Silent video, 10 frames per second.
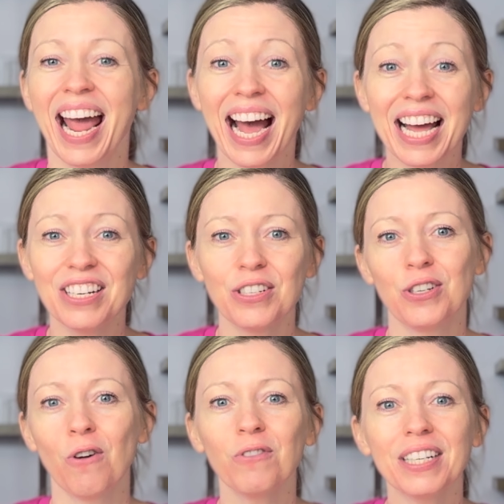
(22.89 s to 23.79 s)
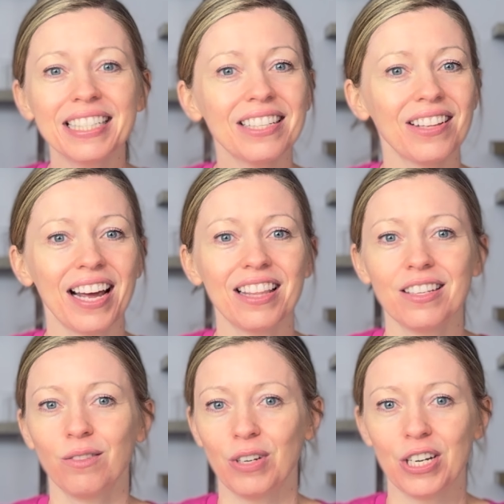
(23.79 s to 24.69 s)
And don't forget to like
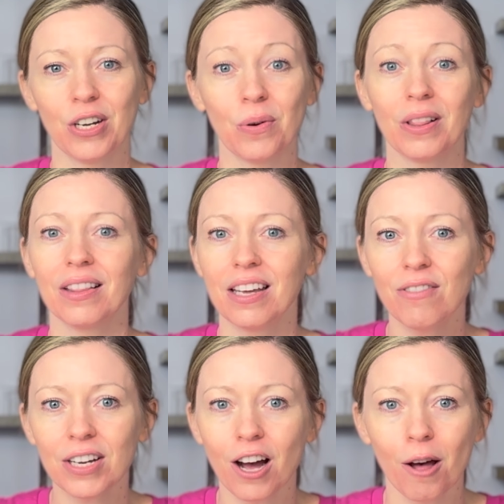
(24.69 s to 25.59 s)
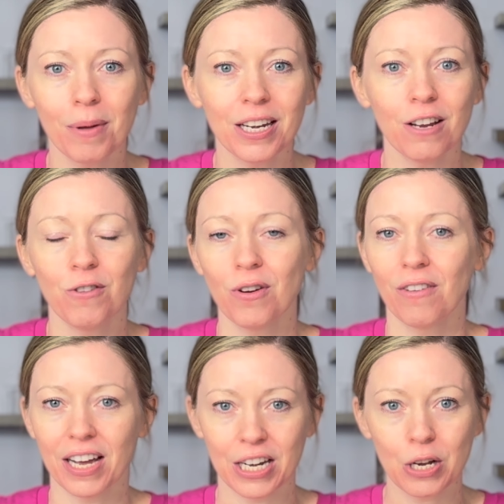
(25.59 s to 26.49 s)
this video, leave a comment if you have
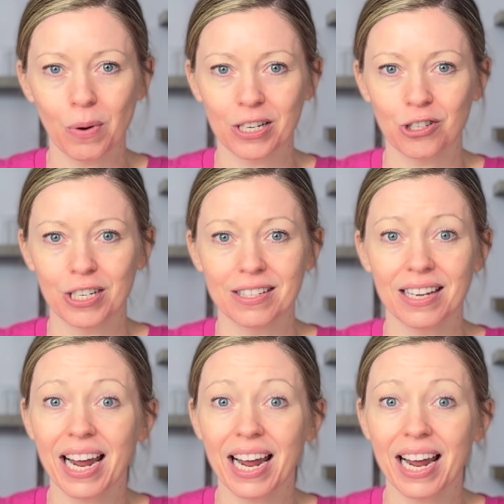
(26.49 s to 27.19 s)
any questions,